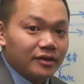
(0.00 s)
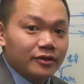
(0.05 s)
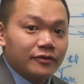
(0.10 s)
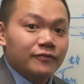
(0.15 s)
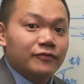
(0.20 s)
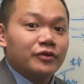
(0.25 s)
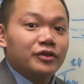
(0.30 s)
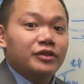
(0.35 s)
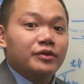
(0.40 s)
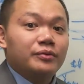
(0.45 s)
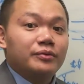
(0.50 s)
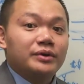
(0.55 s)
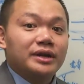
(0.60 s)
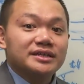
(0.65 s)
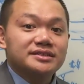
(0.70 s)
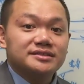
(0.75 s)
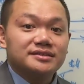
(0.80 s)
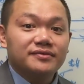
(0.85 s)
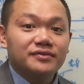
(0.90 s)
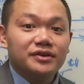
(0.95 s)
for the
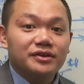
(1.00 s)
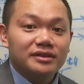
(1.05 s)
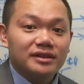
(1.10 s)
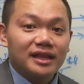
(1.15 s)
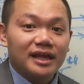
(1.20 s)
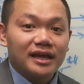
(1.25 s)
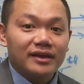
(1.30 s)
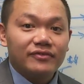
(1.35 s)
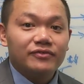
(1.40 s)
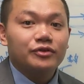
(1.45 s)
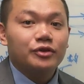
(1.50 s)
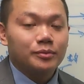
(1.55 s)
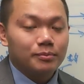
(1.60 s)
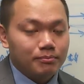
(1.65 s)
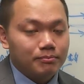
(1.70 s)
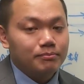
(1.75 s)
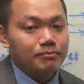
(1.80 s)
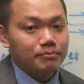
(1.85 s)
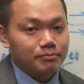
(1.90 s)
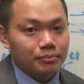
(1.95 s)
rest of your life, you're
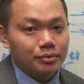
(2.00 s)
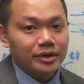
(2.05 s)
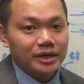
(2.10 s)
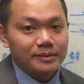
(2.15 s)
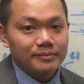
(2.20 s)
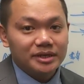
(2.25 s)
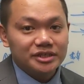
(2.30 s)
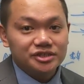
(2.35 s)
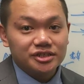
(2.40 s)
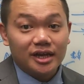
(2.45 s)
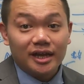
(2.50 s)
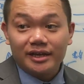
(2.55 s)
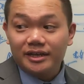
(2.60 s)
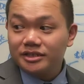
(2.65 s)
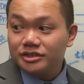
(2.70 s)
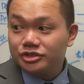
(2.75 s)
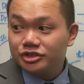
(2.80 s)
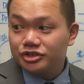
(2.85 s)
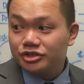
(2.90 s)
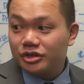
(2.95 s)
pretty much
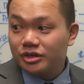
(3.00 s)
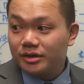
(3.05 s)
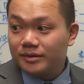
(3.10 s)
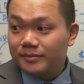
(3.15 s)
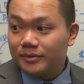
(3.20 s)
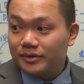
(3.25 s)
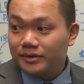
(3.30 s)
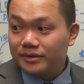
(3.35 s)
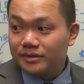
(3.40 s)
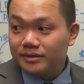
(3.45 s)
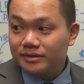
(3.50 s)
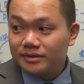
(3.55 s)
uninsurable.